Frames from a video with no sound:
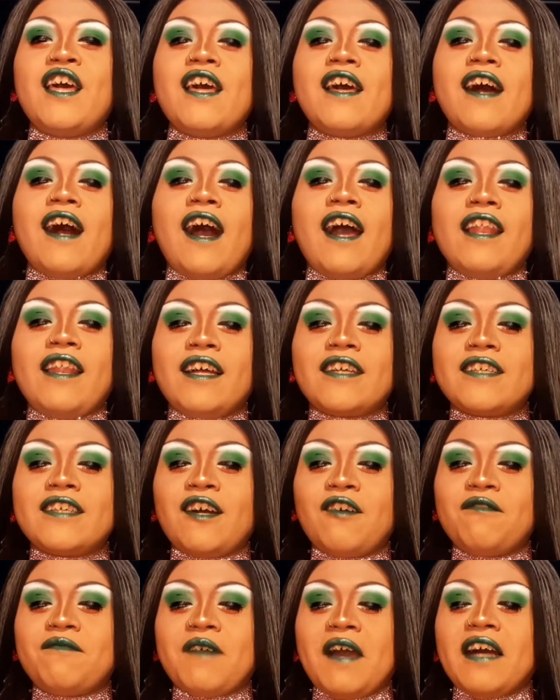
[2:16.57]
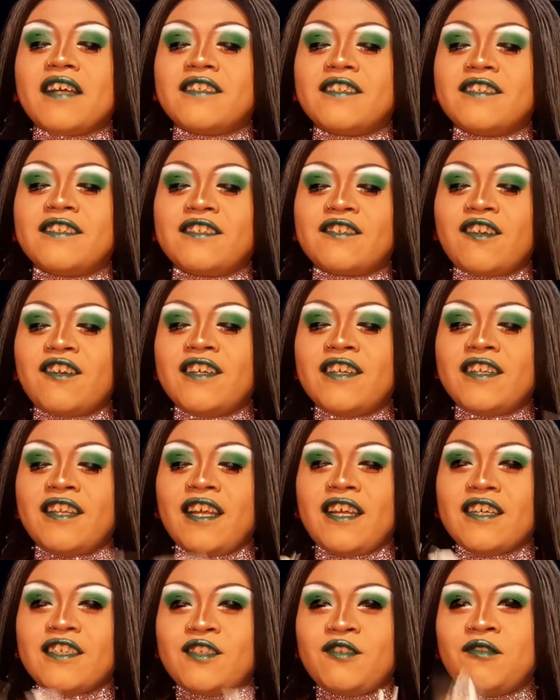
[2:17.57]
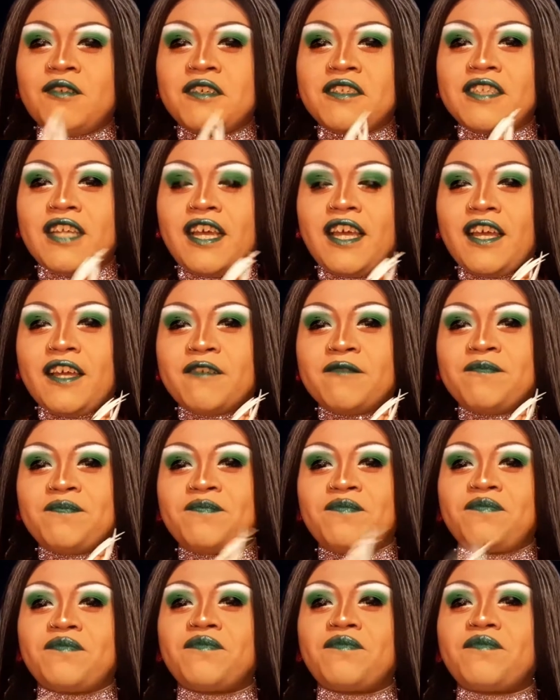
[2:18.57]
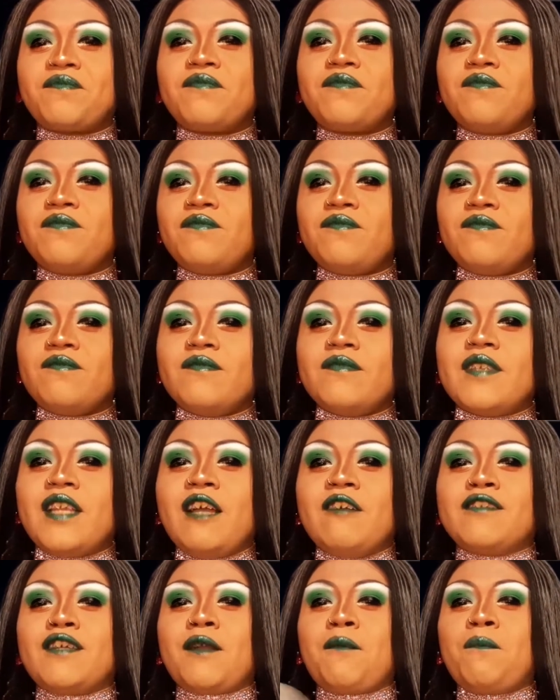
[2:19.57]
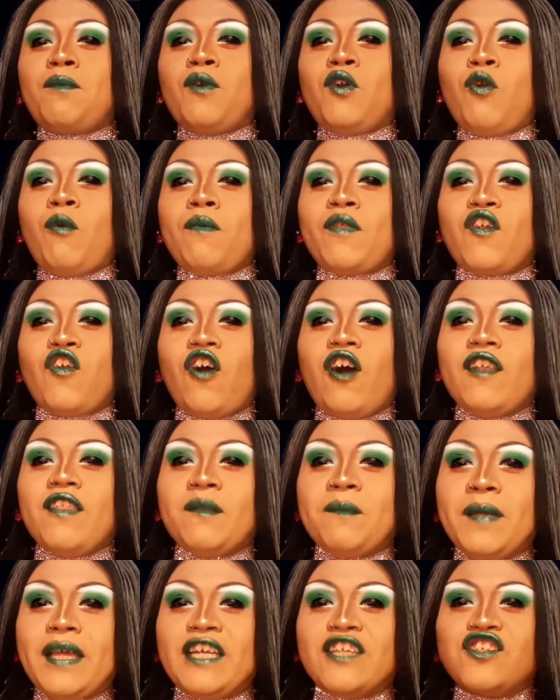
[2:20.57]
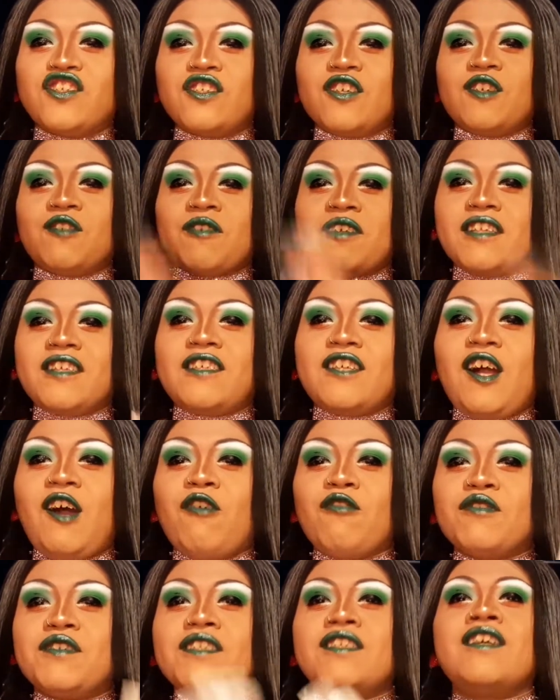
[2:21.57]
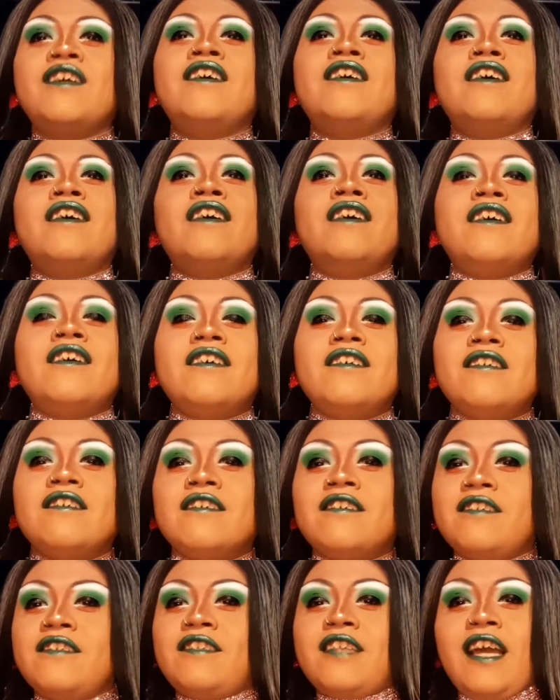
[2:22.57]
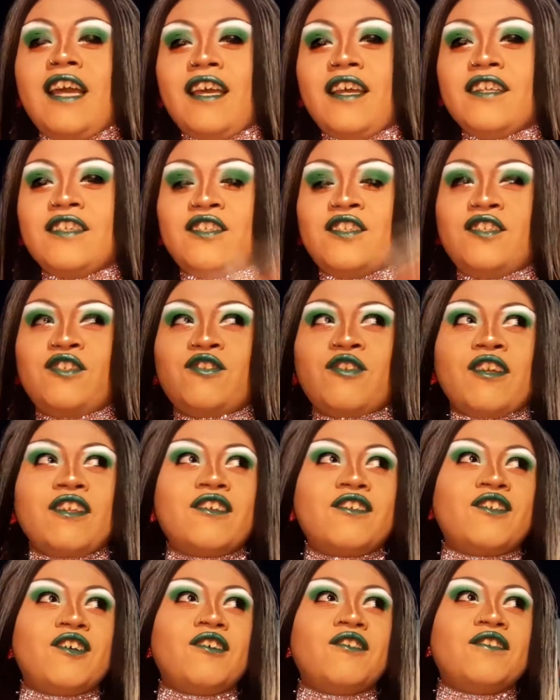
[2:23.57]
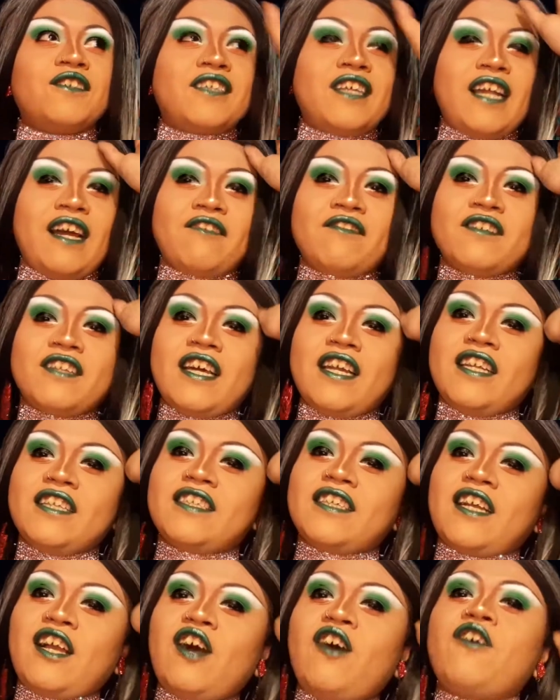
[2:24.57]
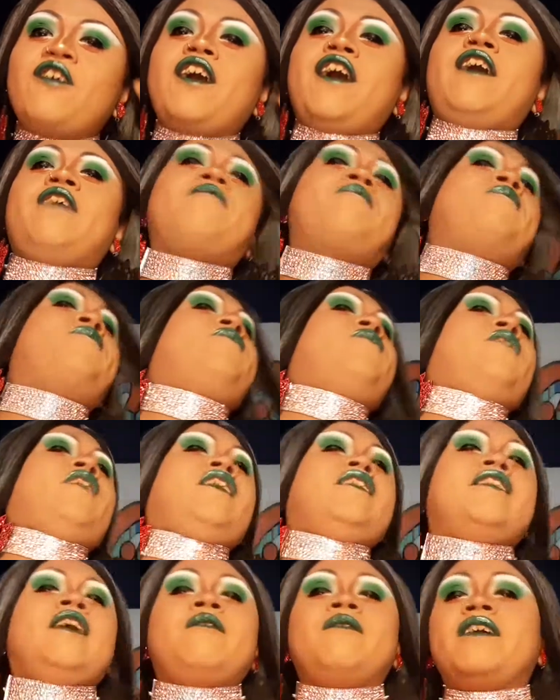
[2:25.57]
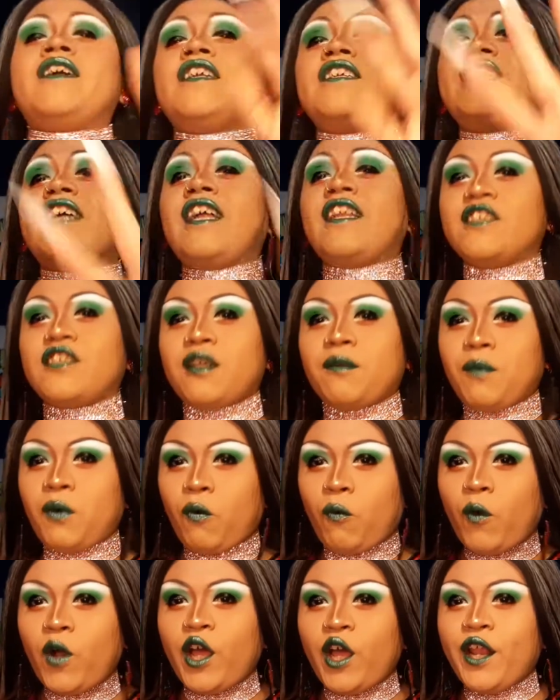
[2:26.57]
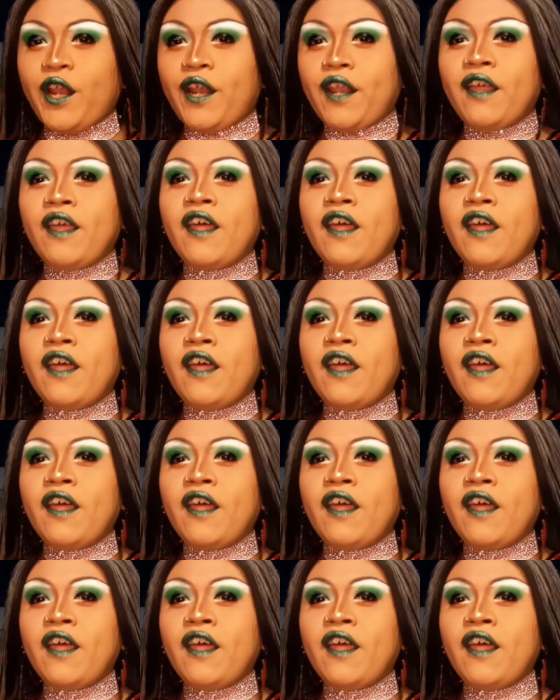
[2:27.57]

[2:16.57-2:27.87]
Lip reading: I liked how fast it started. Like as soon as like it was like boom, they're on the beach, they're doing the toast. They drink their toast, and after that, it's like, okay, time to get a challenge number 1.